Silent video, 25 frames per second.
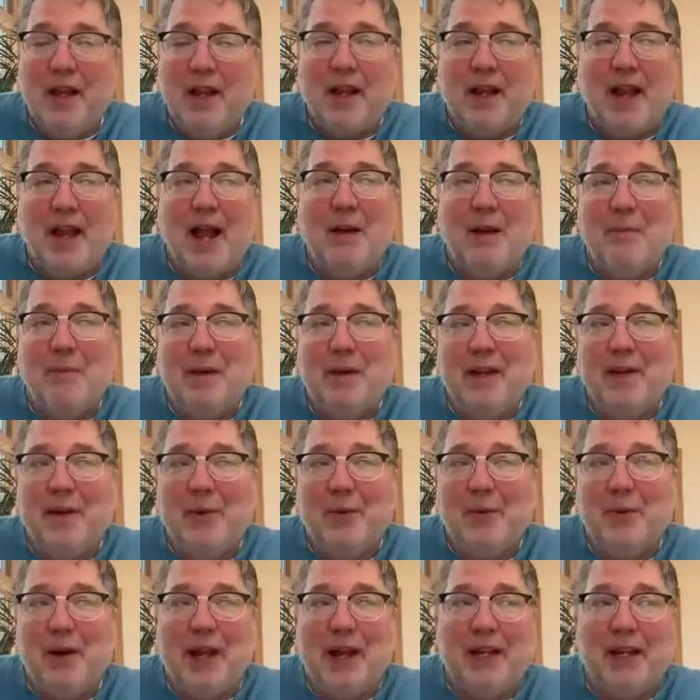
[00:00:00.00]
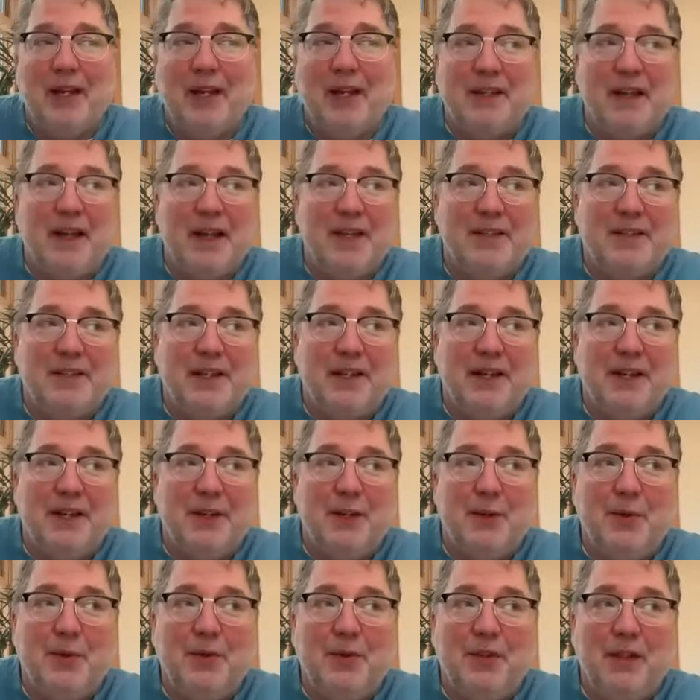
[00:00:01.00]
got me to recognize at a
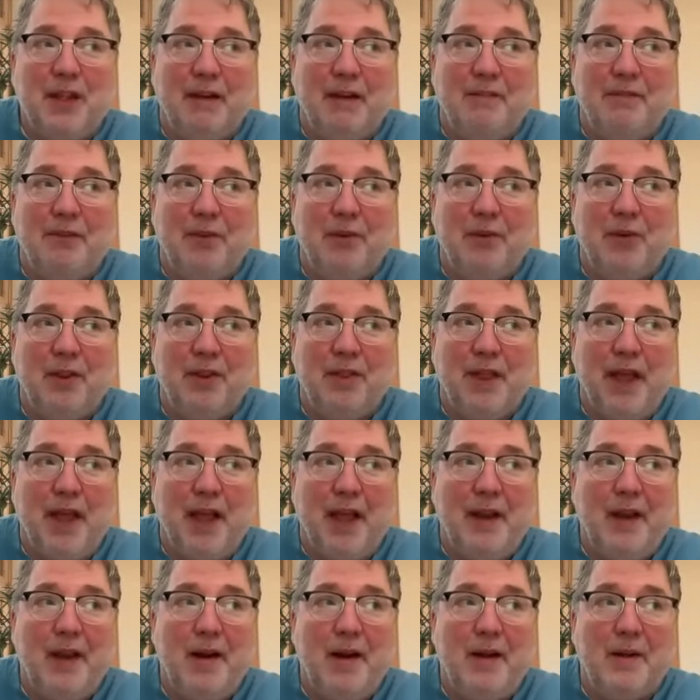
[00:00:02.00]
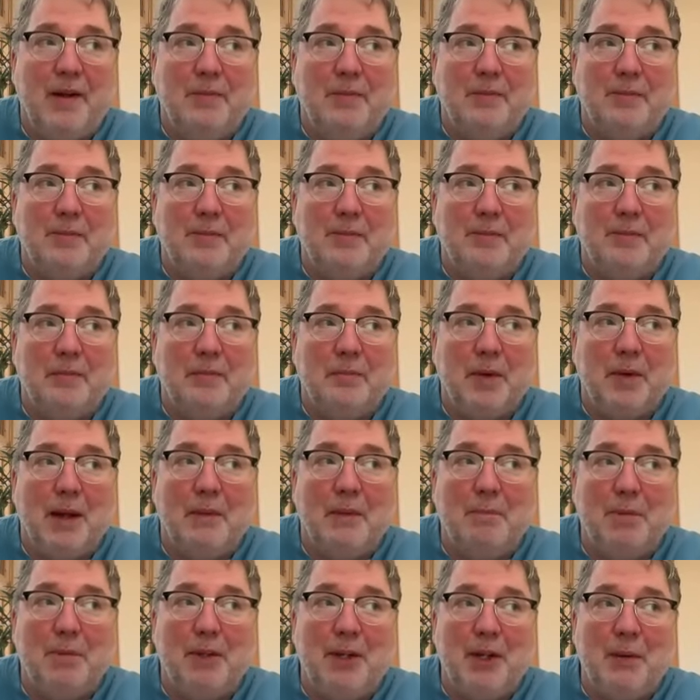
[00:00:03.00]
new level that
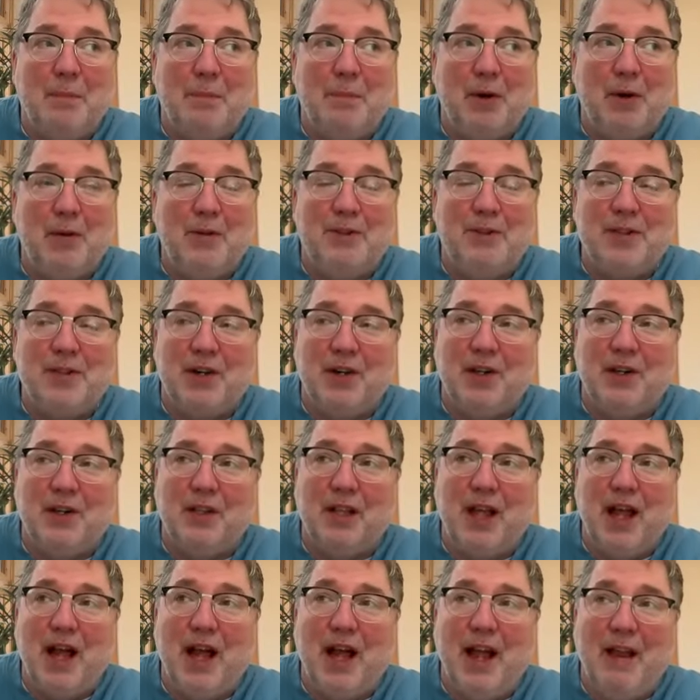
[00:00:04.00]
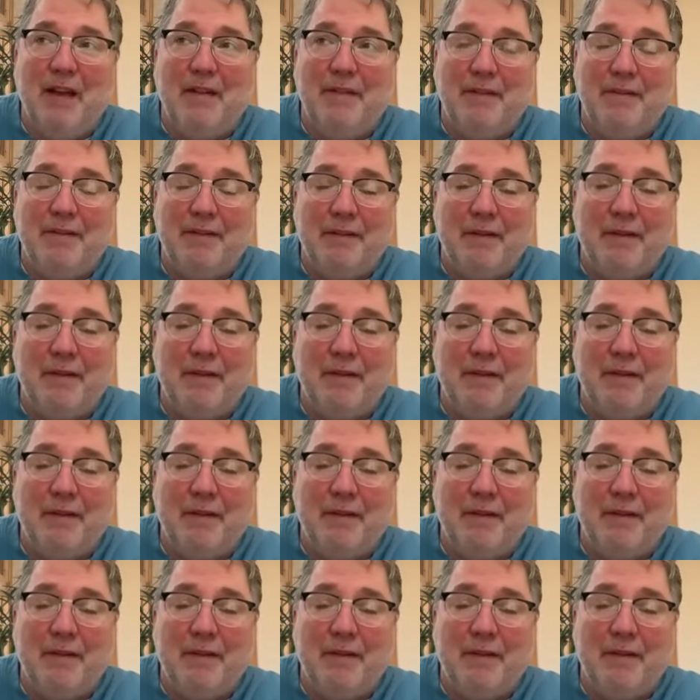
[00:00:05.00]
your bones are alive.